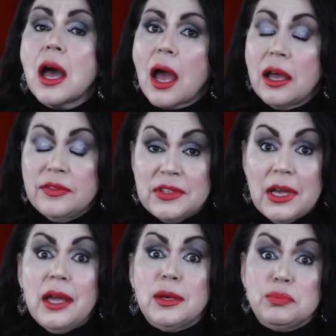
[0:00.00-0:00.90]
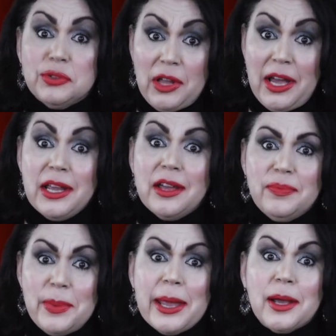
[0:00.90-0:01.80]
I've done plenty of
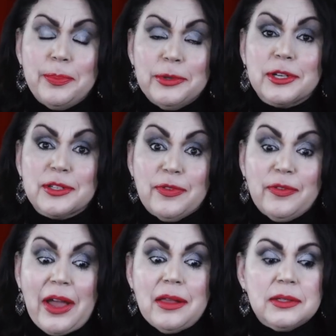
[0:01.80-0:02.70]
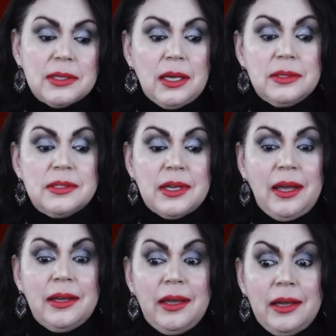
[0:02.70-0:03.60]
makeup looks for Valentine's
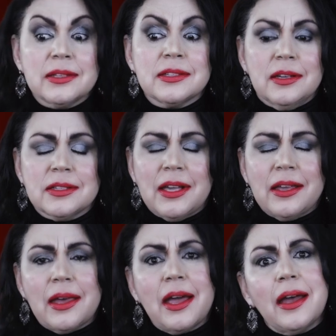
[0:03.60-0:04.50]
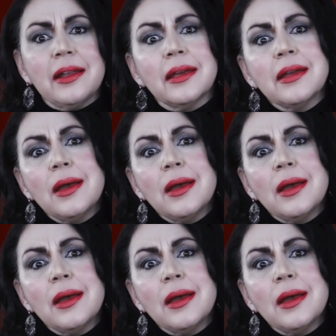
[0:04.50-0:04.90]
Day. Yes, I'll say that.